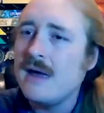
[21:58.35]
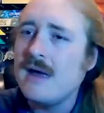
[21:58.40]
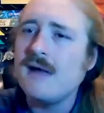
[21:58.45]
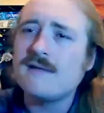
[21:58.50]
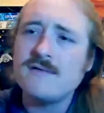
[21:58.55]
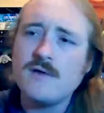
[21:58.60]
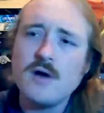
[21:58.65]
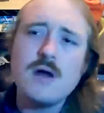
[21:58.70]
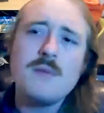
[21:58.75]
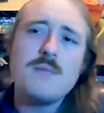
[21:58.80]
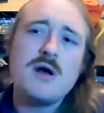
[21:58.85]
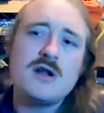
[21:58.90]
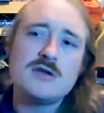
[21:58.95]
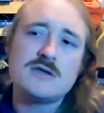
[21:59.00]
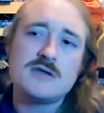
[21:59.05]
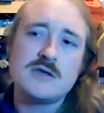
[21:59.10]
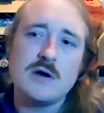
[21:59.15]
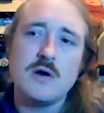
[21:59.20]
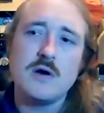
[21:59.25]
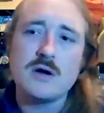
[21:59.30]
It's very much
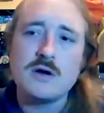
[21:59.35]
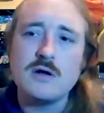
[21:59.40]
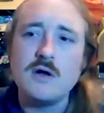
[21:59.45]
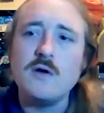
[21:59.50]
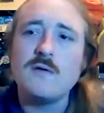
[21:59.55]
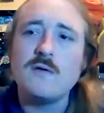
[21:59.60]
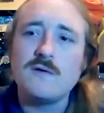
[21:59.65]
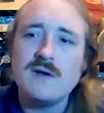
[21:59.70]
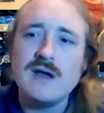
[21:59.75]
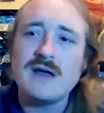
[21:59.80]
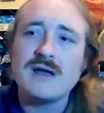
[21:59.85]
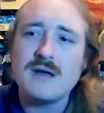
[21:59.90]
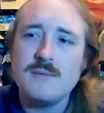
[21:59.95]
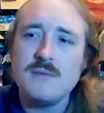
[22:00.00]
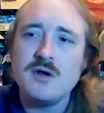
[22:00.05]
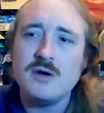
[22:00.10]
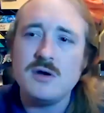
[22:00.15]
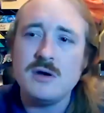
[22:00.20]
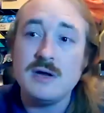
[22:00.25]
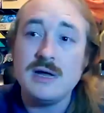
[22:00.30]
so a close-knit
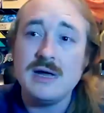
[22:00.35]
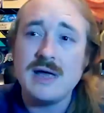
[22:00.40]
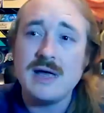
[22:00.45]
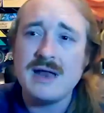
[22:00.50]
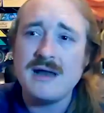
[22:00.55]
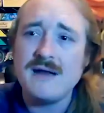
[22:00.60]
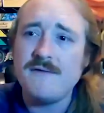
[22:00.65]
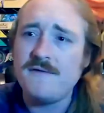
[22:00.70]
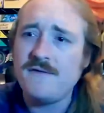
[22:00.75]
community and it